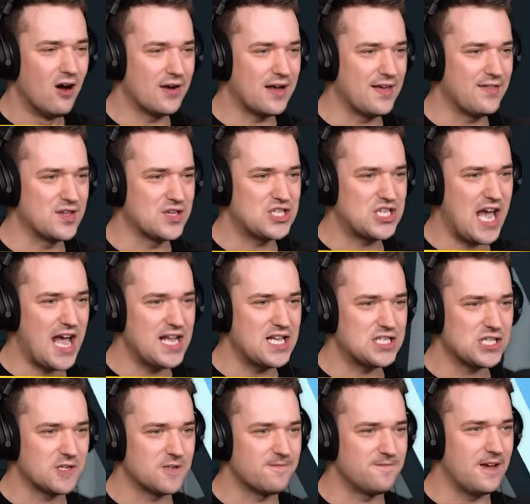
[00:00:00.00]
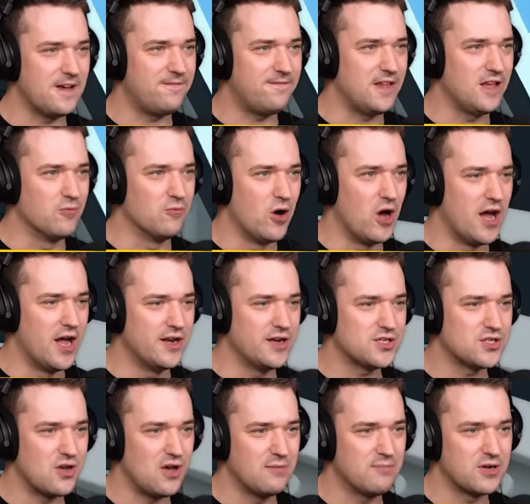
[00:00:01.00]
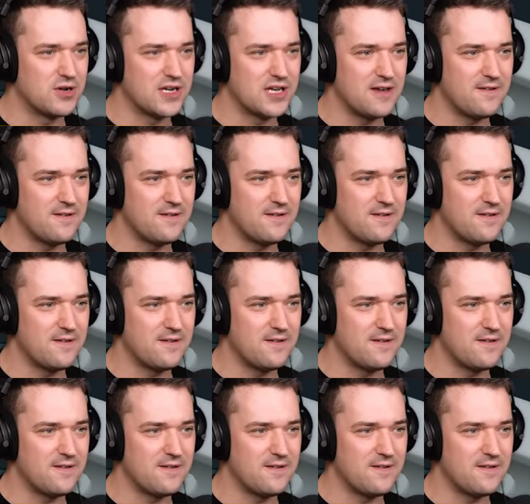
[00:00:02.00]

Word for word: Okay, the change is 51, so I'm gonna